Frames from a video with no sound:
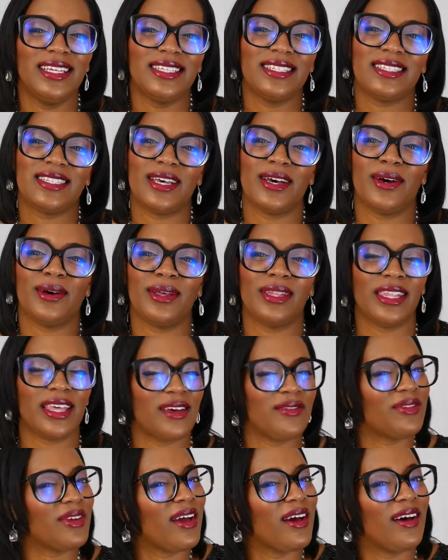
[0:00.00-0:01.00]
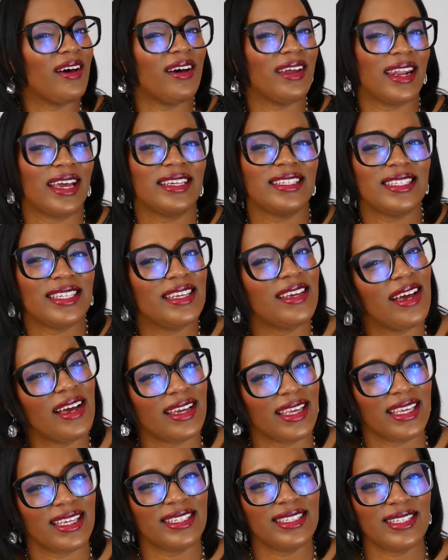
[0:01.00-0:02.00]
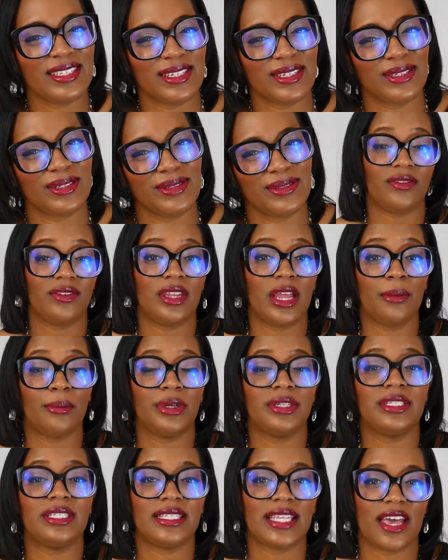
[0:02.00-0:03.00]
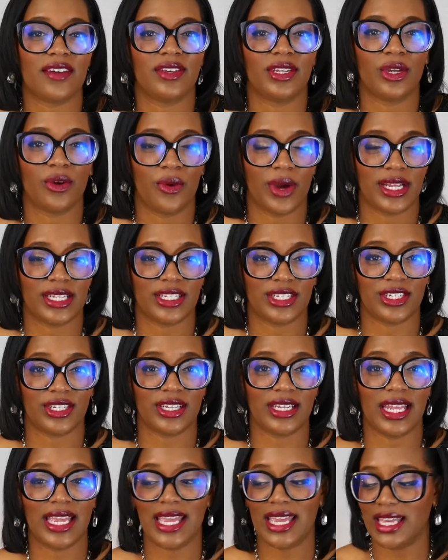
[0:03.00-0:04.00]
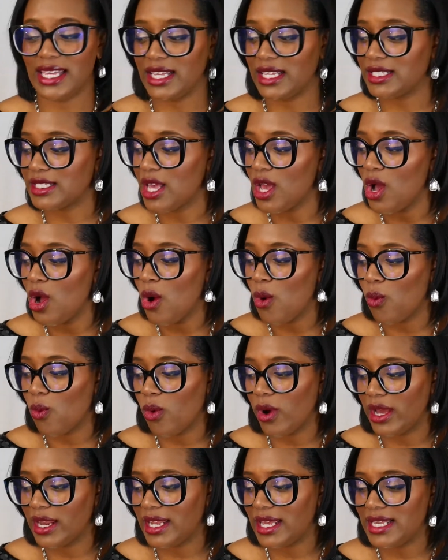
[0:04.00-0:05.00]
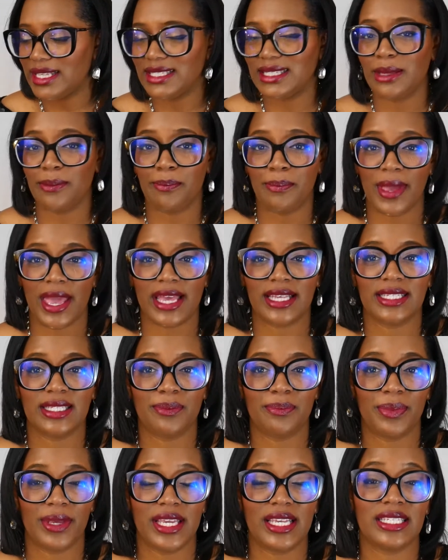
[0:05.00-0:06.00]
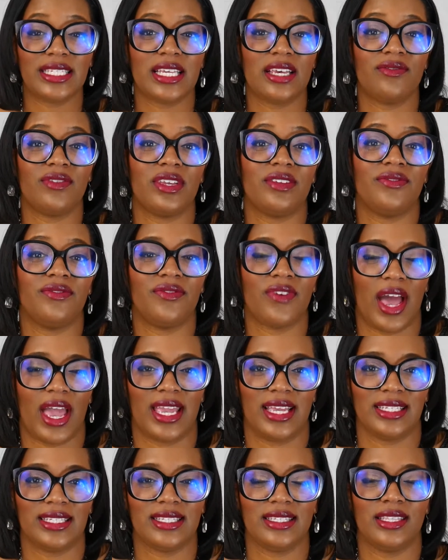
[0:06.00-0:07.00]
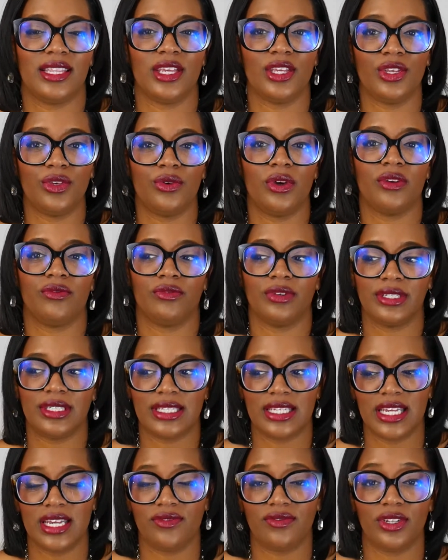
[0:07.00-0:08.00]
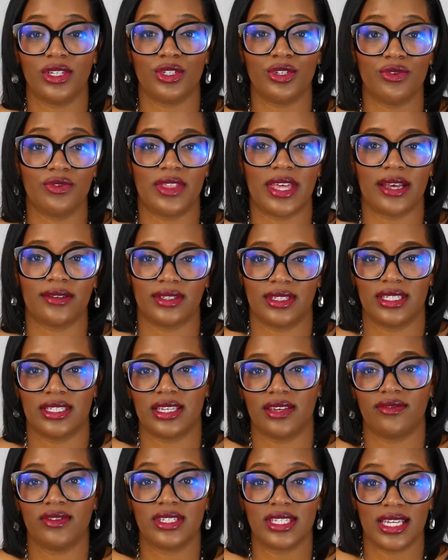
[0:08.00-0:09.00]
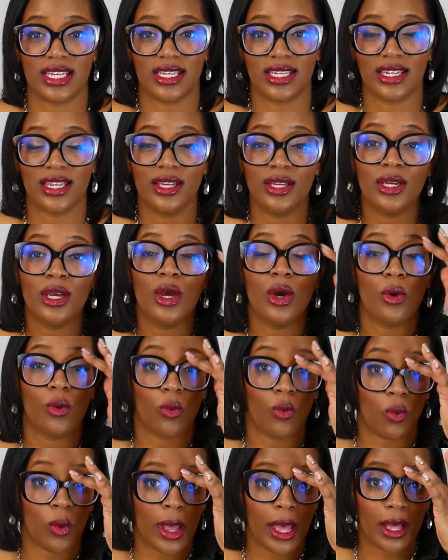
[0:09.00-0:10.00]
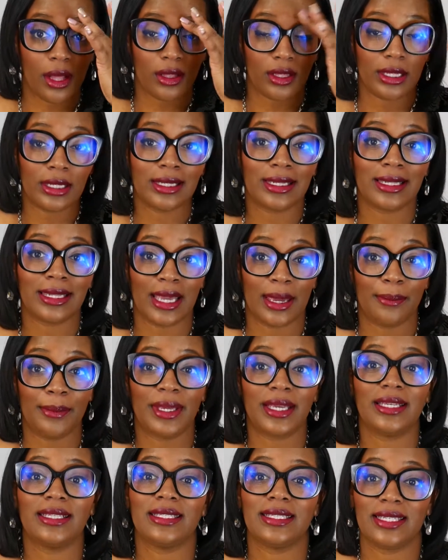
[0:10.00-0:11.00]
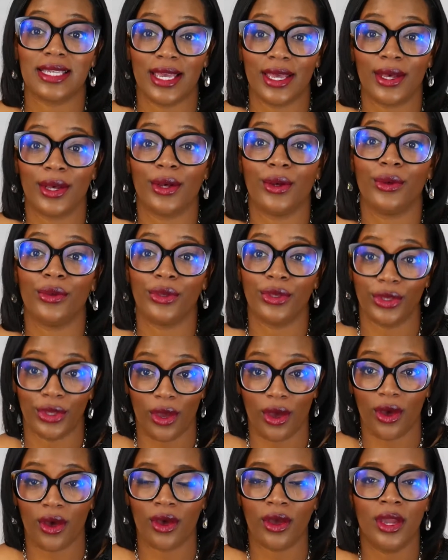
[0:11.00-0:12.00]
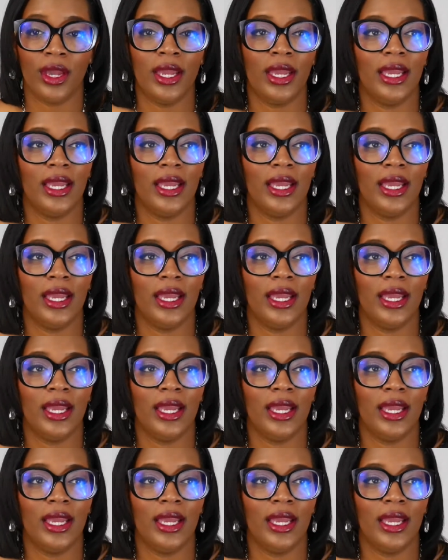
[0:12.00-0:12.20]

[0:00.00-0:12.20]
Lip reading: So I love y'all, and I'll see y'all again soon. Number 7 question is, what is the best piece of advice that you have received in 2017? Well, let me tell y'all.